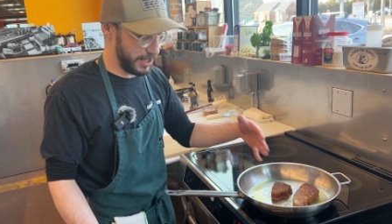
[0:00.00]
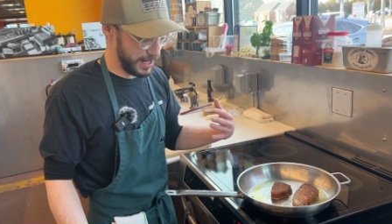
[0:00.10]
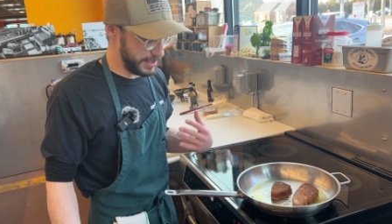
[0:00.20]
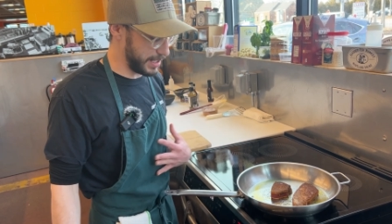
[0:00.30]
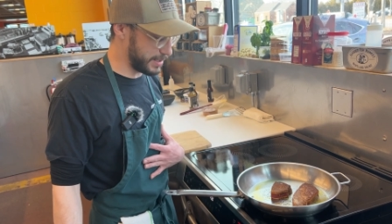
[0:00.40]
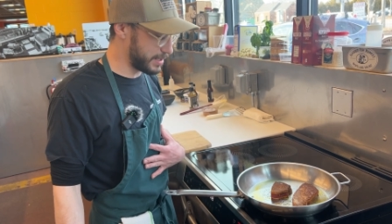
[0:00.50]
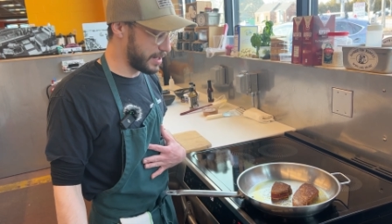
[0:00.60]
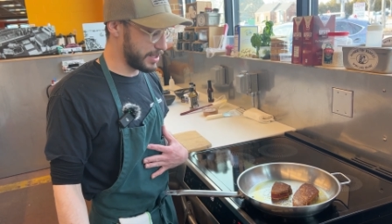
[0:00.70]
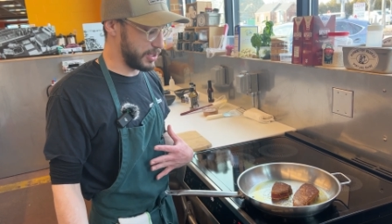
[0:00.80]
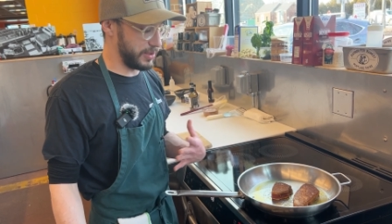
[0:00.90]
it as is,
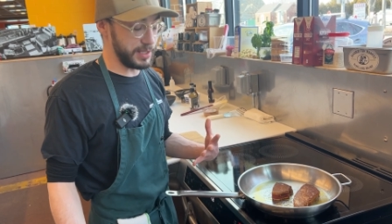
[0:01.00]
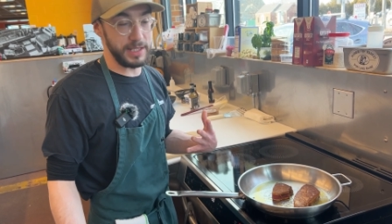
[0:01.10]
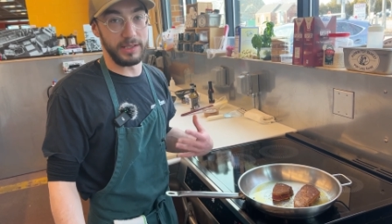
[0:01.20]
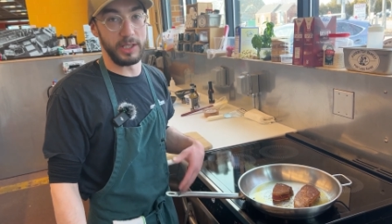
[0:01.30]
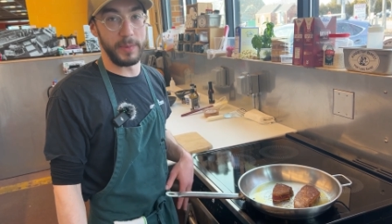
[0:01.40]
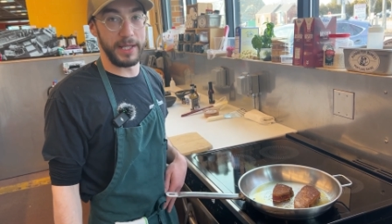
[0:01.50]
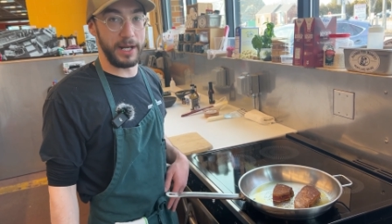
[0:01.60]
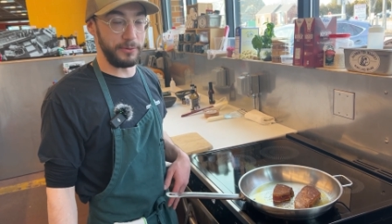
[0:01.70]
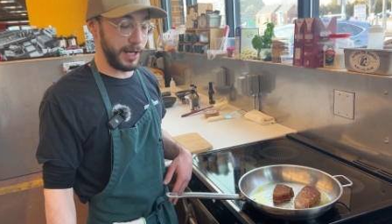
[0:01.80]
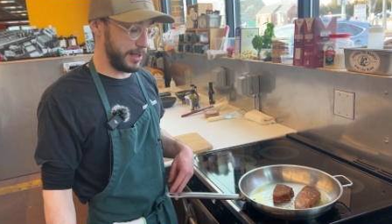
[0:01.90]
so you can see a little bit of
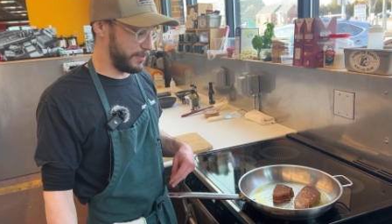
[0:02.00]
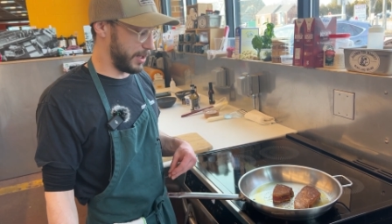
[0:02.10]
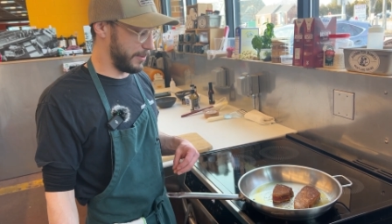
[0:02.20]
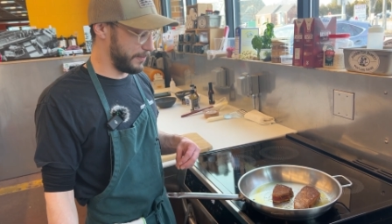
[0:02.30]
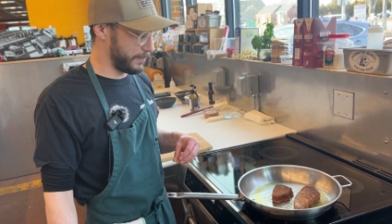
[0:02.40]
that red, but